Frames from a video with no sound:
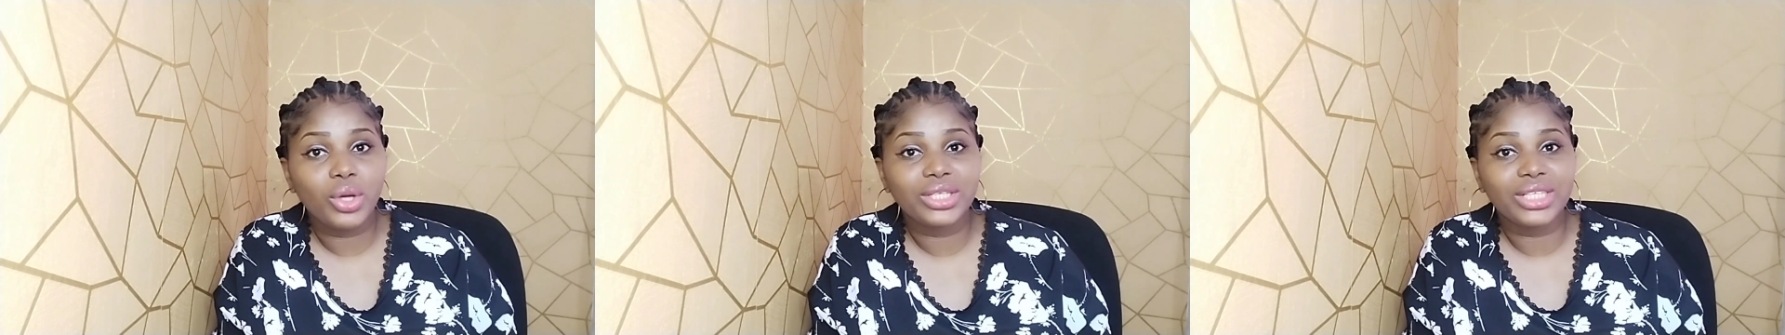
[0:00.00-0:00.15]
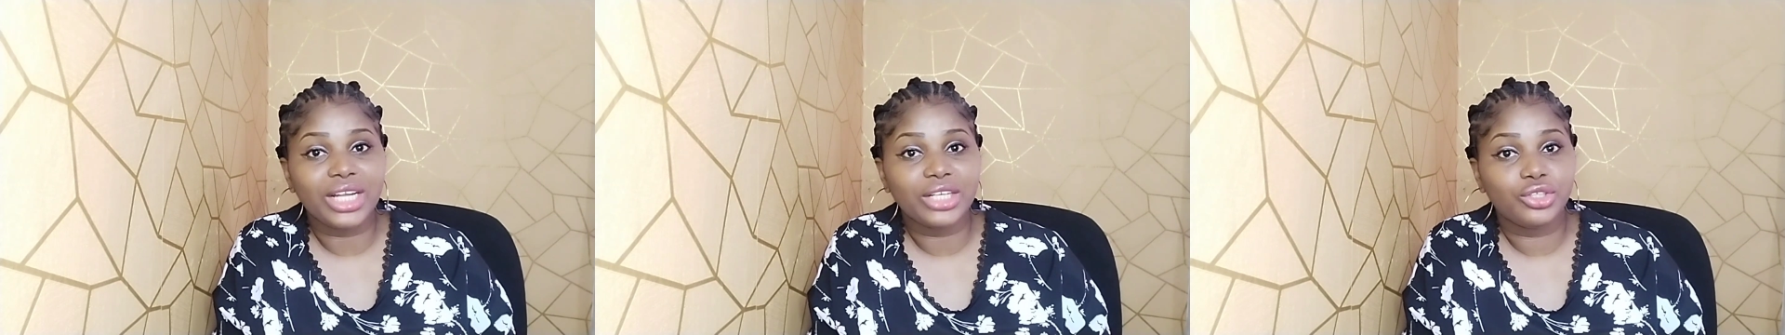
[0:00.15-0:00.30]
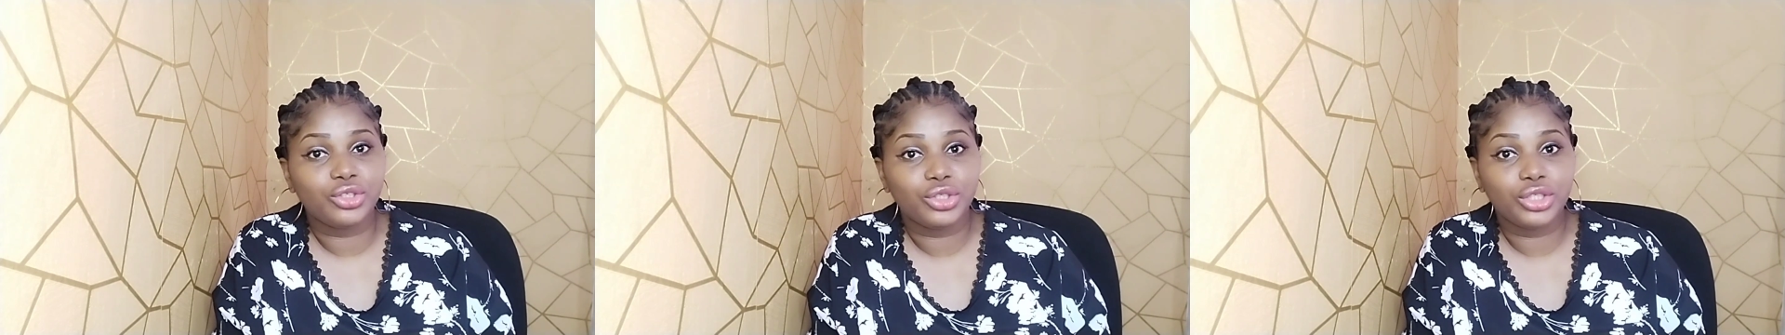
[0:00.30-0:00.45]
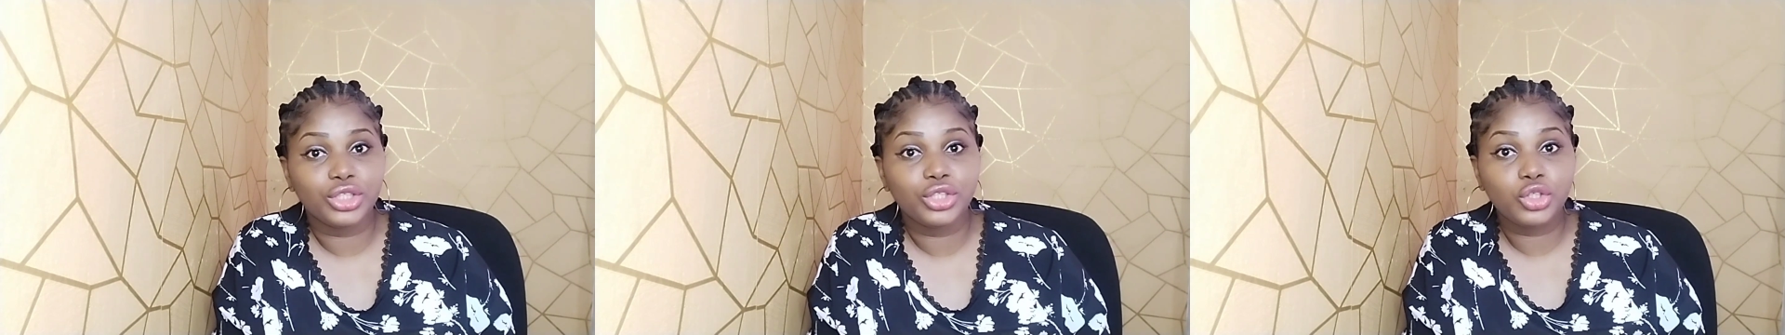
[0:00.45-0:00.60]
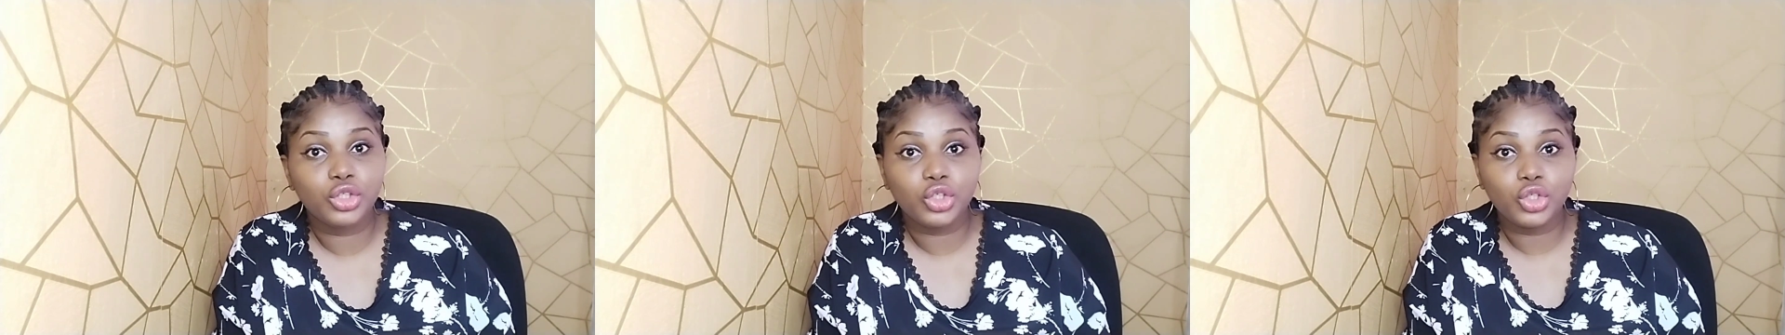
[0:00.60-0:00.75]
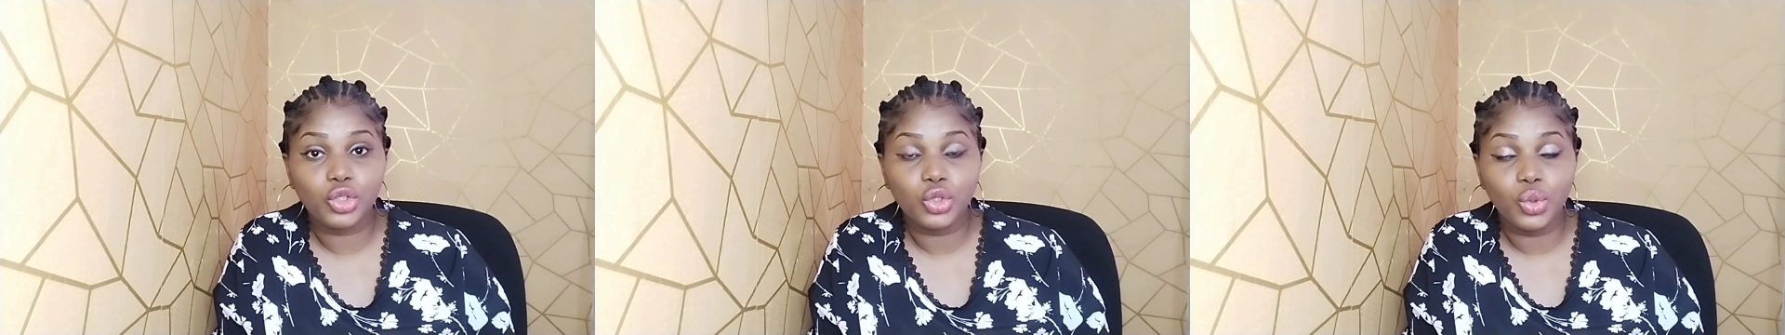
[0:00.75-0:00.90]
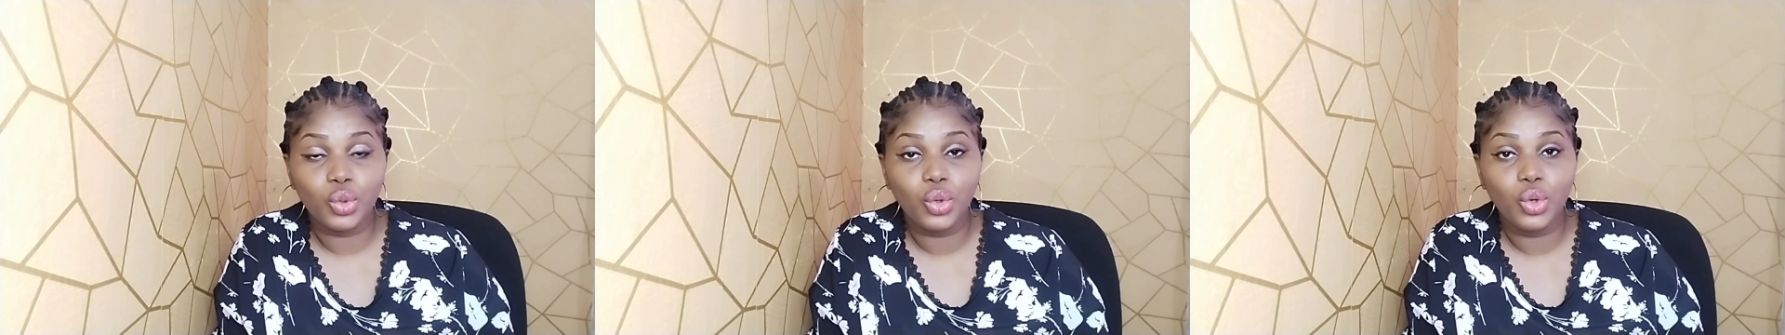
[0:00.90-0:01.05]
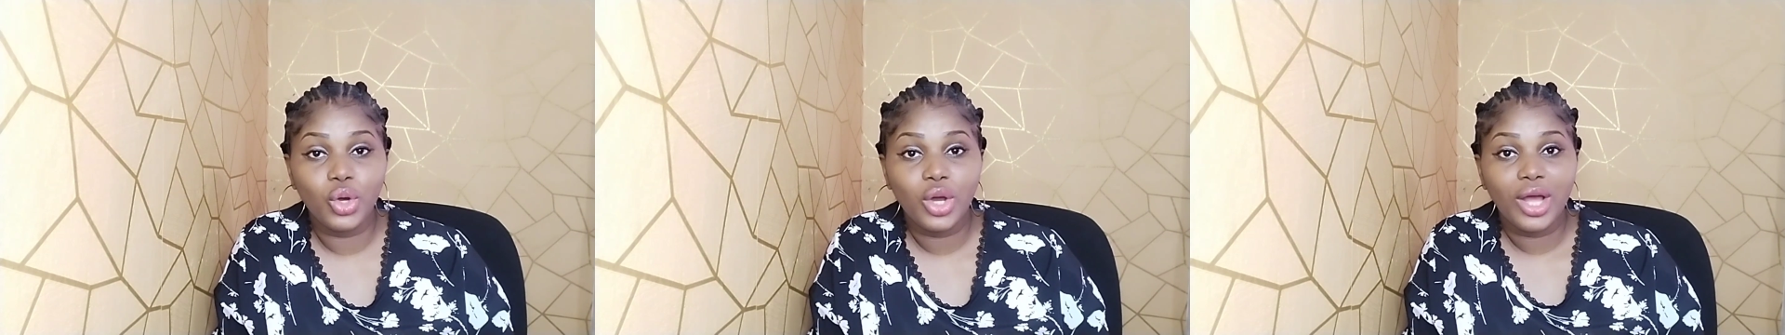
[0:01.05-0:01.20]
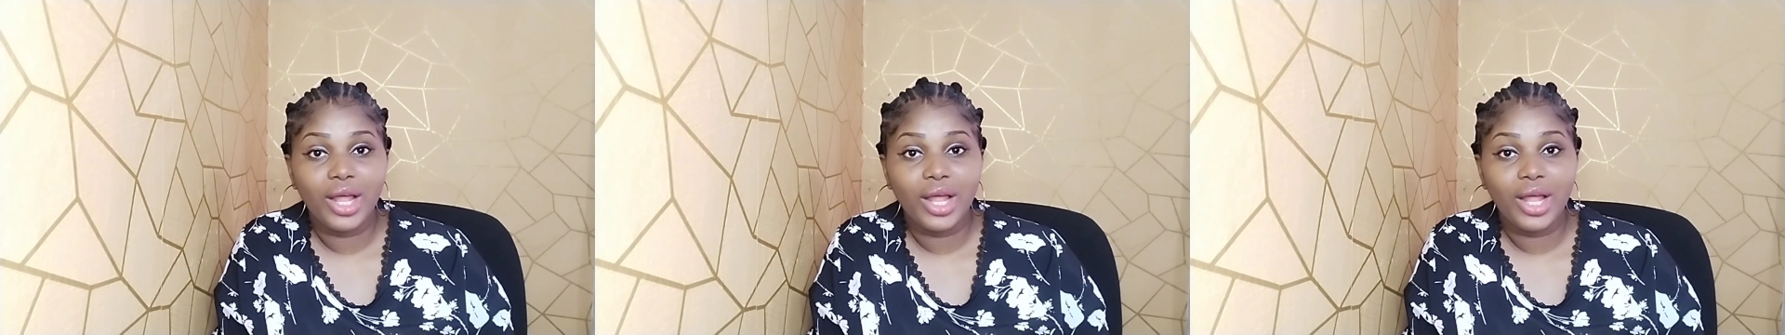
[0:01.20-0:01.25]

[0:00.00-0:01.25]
that treats you